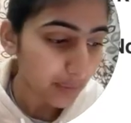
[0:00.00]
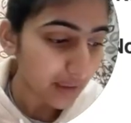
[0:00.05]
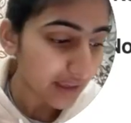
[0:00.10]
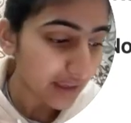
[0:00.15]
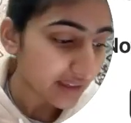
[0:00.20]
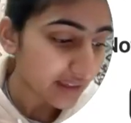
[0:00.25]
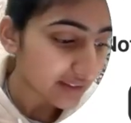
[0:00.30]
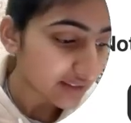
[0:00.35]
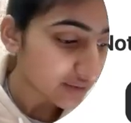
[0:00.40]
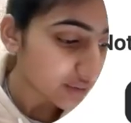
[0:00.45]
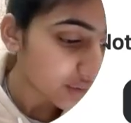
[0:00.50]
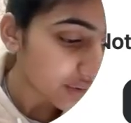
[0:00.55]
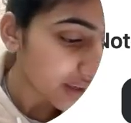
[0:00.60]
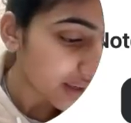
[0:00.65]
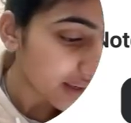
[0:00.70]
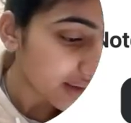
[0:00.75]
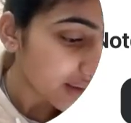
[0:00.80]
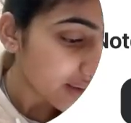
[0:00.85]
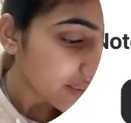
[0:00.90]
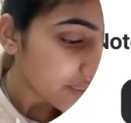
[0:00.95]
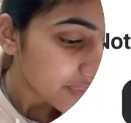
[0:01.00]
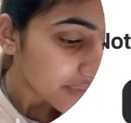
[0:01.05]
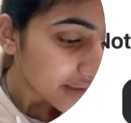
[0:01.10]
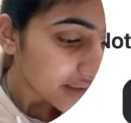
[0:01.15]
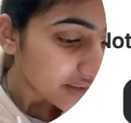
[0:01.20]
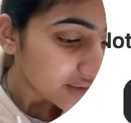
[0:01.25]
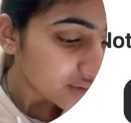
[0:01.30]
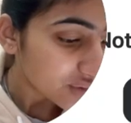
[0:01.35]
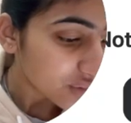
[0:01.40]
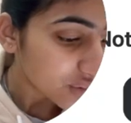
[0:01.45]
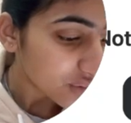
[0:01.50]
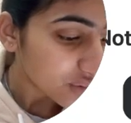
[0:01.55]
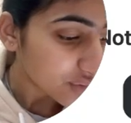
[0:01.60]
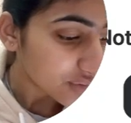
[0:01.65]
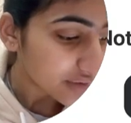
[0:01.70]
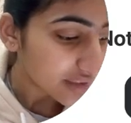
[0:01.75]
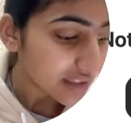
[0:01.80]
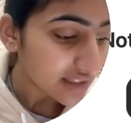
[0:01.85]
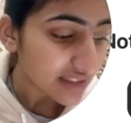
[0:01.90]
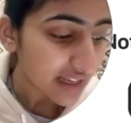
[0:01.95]
place, okay,
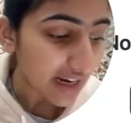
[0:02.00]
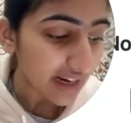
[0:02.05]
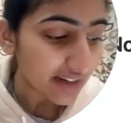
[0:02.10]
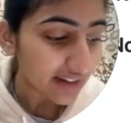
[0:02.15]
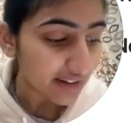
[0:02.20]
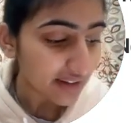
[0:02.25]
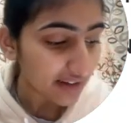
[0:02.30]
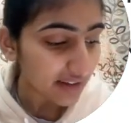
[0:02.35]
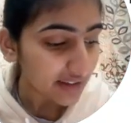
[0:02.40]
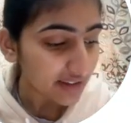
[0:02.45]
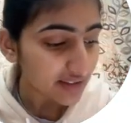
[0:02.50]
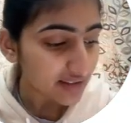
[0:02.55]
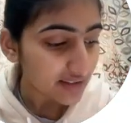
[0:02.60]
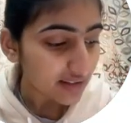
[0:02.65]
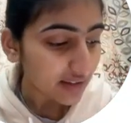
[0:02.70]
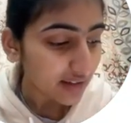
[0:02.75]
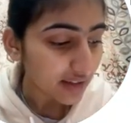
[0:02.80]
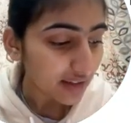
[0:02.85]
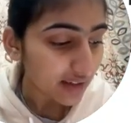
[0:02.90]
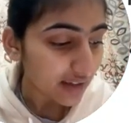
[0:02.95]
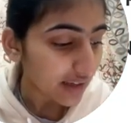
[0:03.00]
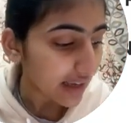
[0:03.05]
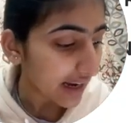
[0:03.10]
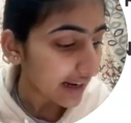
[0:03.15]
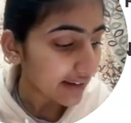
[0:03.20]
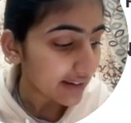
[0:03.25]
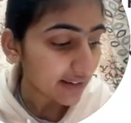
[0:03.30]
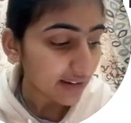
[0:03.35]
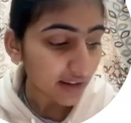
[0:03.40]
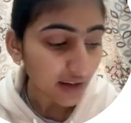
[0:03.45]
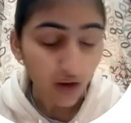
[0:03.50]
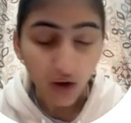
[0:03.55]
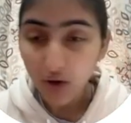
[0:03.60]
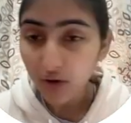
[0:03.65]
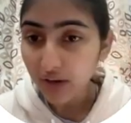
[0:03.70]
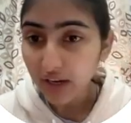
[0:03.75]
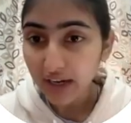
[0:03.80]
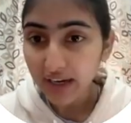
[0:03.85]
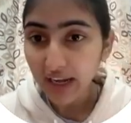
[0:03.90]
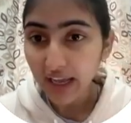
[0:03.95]
so these entries get
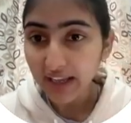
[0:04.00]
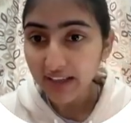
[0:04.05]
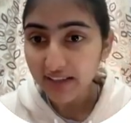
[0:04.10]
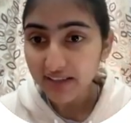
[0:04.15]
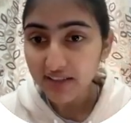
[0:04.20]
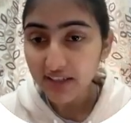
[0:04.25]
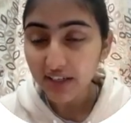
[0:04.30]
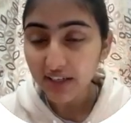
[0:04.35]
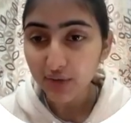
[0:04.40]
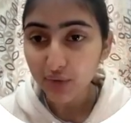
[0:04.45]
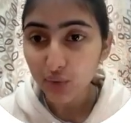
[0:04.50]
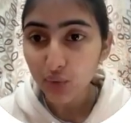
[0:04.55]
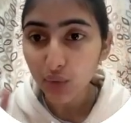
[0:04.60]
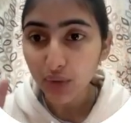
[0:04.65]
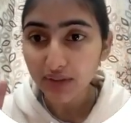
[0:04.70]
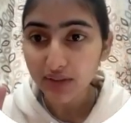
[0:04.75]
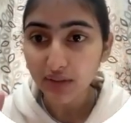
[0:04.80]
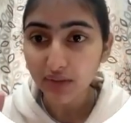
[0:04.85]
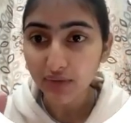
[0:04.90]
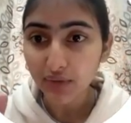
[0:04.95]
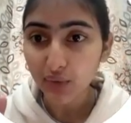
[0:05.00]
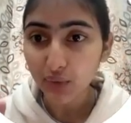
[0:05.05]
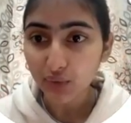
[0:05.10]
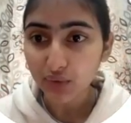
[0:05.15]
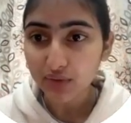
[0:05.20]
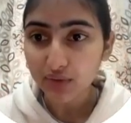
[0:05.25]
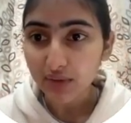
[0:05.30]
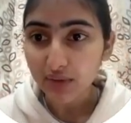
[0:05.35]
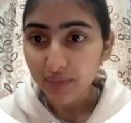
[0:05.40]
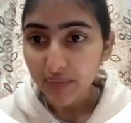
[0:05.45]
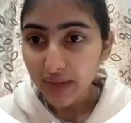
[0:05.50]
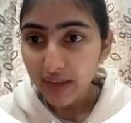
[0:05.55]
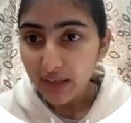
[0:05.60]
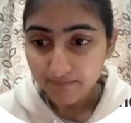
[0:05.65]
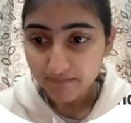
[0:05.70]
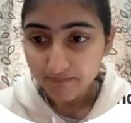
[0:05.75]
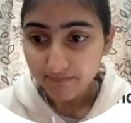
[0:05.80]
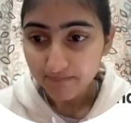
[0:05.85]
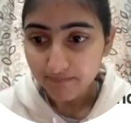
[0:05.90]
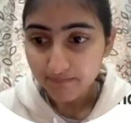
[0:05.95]
organized in two other views.
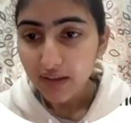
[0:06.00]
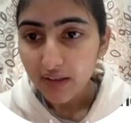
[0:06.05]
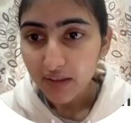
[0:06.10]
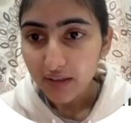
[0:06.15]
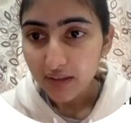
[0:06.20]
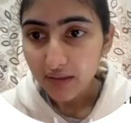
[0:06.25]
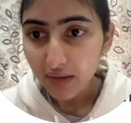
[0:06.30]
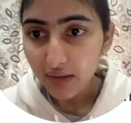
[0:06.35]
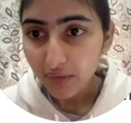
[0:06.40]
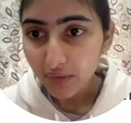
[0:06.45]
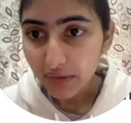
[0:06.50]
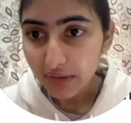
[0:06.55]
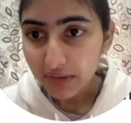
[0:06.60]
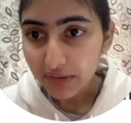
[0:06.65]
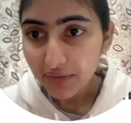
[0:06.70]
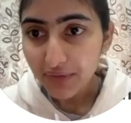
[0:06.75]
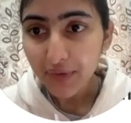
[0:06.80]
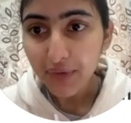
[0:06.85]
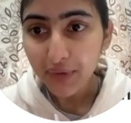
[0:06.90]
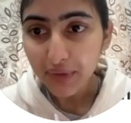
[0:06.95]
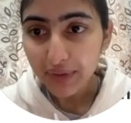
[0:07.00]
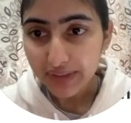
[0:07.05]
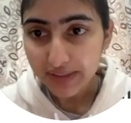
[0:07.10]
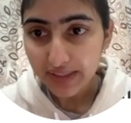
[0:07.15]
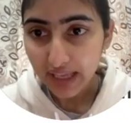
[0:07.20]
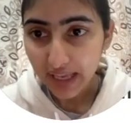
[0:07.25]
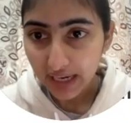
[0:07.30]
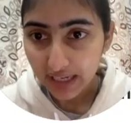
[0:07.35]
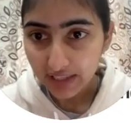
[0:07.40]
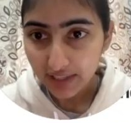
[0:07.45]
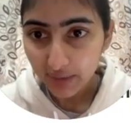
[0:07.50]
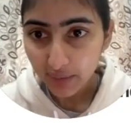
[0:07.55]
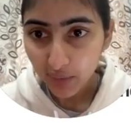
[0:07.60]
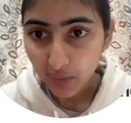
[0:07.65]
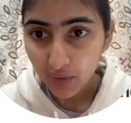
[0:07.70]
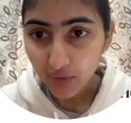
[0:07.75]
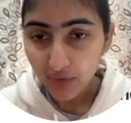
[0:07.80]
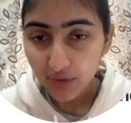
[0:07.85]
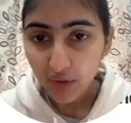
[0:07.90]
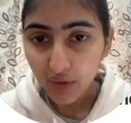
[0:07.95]
The first view is health
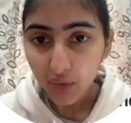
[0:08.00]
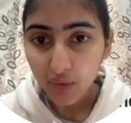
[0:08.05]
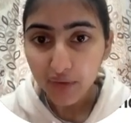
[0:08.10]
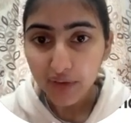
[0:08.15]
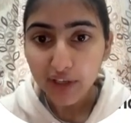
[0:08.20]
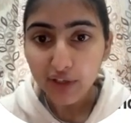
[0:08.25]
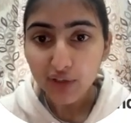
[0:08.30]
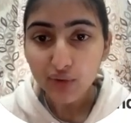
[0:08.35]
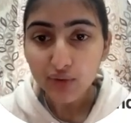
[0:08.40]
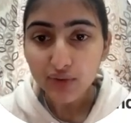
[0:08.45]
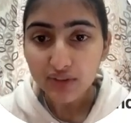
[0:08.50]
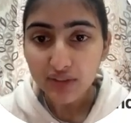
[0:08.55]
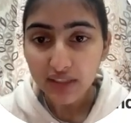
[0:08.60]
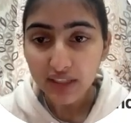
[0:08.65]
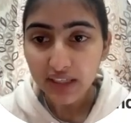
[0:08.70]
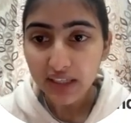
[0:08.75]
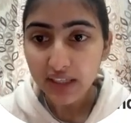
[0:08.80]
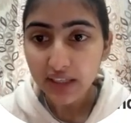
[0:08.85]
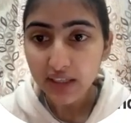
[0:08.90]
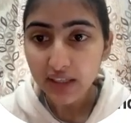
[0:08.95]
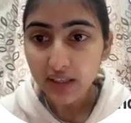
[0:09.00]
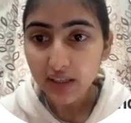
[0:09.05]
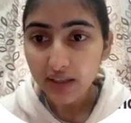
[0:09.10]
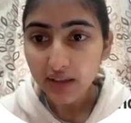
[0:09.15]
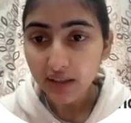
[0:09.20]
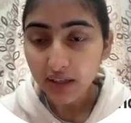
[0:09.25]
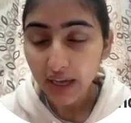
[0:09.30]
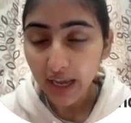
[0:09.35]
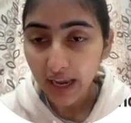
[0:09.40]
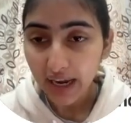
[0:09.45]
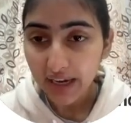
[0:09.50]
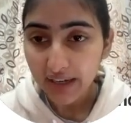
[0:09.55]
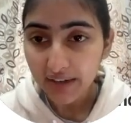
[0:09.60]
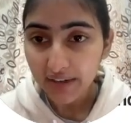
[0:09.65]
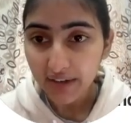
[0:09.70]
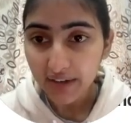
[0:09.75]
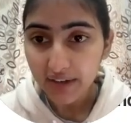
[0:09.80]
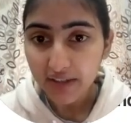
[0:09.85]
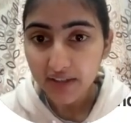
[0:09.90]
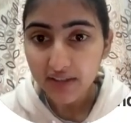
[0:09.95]
board, where you see the
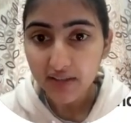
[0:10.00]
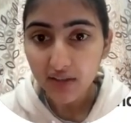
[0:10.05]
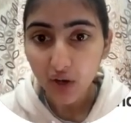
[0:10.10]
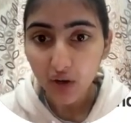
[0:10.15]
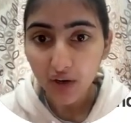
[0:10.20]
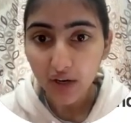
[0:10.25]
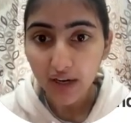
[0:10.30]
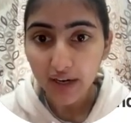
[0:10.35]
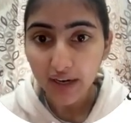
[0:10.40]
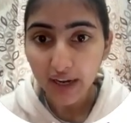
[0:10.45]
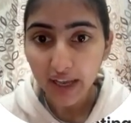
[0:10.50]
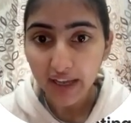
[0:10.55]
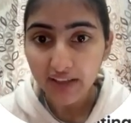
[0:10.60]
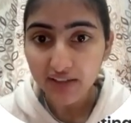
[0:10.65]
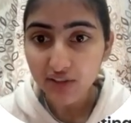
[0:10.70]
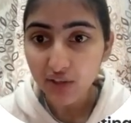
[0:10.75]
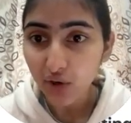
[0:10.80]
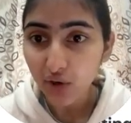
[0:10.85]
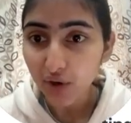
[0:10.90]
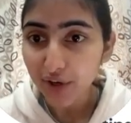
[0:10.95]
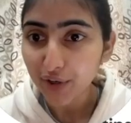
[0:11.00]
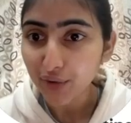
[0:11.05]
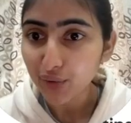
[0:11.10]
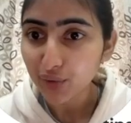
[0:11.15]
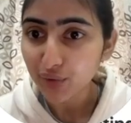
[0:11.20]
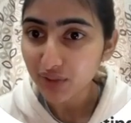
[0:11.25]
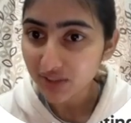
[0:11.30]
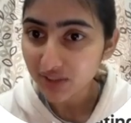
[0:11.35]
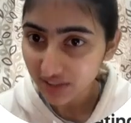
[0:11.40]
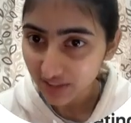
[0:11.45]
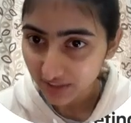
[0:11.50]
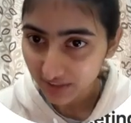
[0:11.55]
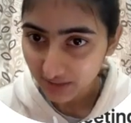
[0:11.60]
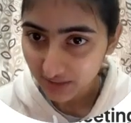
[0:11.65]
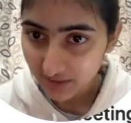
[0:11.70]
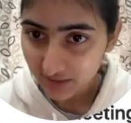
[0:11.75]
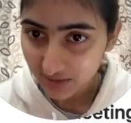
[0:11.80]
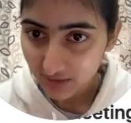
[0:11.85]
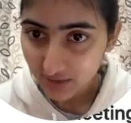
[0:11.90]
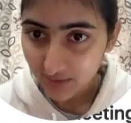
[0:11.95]
entries organized according to the
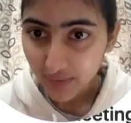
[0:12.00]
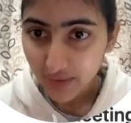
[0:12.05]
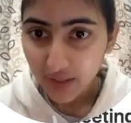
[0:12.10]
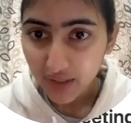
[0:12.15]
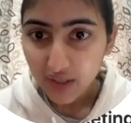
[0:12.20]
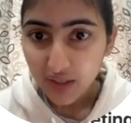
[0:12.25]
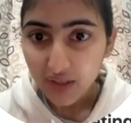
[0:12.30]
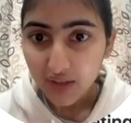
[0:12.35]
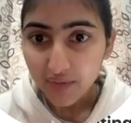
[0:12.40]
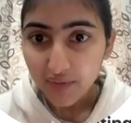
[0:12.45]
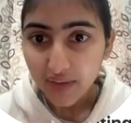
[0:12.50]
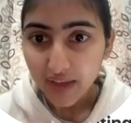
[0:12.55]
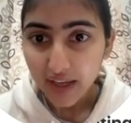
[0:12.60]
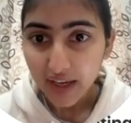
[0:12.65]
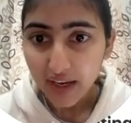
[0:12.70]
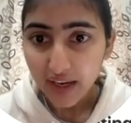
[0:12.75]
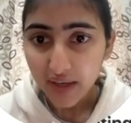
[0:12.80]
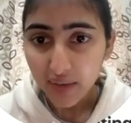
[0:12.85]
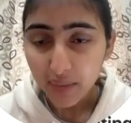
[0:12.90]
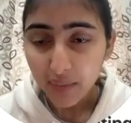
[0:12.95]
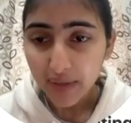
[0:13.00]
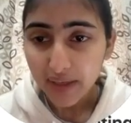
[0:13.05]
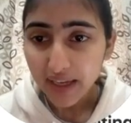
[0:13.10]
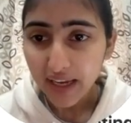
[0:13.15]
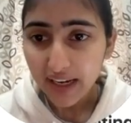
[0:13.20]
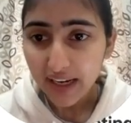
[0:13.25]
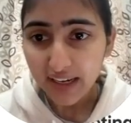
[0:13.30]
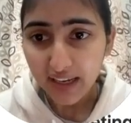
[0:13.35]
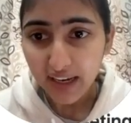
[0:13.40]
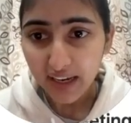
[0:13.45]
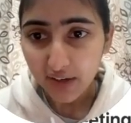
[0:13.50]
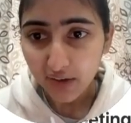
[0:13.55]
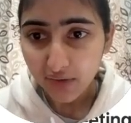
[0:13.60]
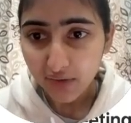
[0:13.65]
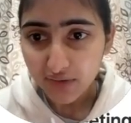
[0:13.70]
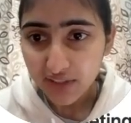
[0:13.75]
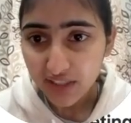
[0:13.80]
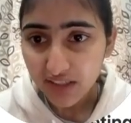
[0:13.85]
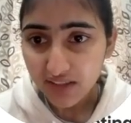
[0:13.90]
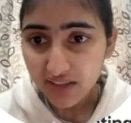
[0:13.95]
status, and make any kind
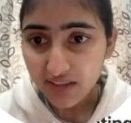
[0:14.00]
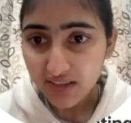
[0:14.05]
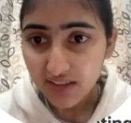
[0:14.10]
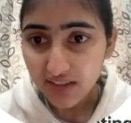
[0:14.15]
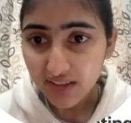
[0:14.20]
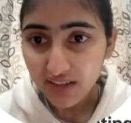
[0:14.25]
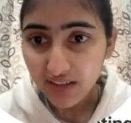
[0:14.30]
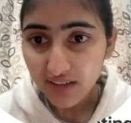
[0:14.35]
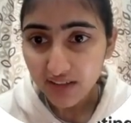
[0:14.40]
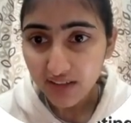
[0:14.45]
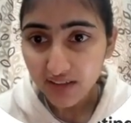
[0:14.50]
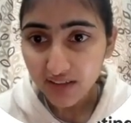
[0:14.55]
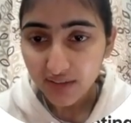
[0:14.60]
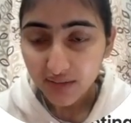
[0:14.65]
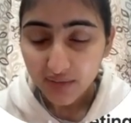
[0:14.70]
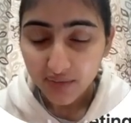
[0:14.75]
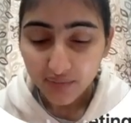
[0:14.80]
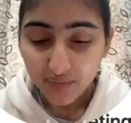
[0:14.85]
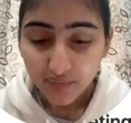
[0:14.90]
of changes here.